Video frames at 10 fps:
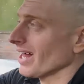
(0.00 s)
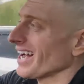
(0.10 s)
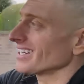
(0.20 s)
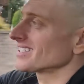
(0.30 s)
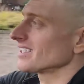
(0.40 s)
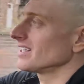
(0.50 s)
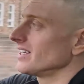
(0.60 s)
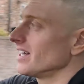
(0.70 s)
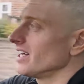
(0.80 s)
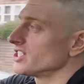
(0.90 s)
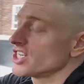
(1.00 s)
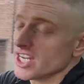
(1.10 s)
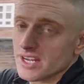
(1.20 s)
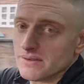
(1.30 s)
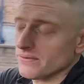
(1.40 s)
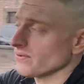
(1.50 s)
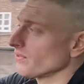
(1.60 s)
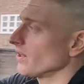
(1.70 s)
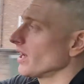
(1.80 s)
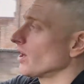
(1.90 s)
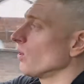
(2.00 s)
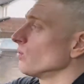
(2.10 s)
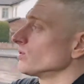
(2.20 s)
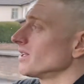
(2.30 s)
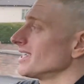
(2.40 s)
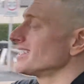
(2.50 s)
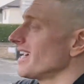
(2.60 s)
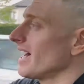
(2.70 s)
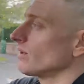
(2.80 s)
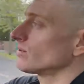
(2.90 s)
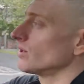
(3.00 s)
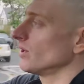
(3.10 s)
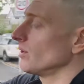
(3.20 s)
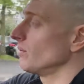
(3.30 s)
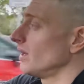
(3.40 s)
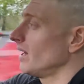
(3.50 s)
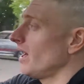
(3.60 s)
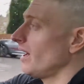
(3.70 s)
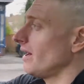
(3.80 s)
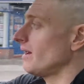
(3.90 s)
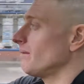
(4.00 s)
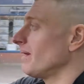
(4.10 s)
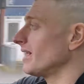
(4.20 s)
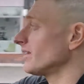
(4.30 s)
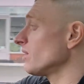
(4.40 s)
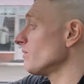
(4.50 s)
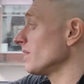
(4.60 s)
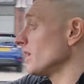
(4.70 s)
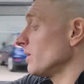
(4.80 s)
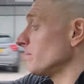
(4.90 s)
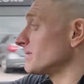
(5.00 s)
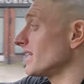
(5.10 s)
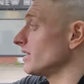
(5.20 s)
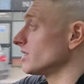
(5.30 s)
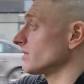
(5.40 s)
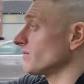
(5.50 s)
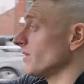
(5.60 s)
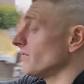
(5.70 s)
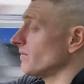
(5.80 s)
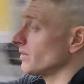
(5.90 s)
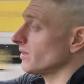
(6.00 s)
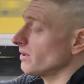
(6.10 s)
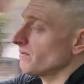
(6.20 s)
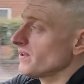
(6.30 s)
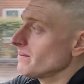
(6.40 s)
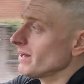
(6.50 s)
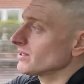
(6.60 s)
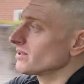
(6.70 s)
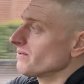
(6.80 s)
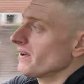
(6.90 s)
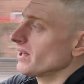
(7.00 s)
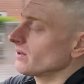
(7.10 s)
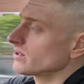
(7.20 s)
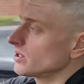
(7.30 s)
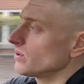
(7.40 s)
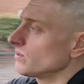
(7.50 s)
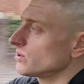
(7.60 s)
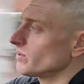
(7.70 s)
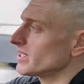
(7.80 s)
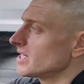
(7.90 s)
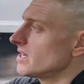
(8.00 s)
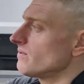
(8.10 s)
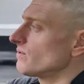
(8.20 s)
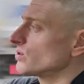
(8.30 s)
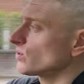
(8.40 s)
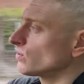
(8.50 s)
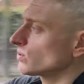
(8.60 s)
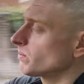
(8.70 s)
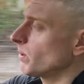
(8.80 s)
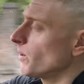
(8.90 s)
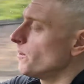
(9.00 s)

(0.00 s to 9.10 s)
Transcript: actually achieve their goals that they set out to do? And I don't really know the percentage of the females that fail to achieve results, but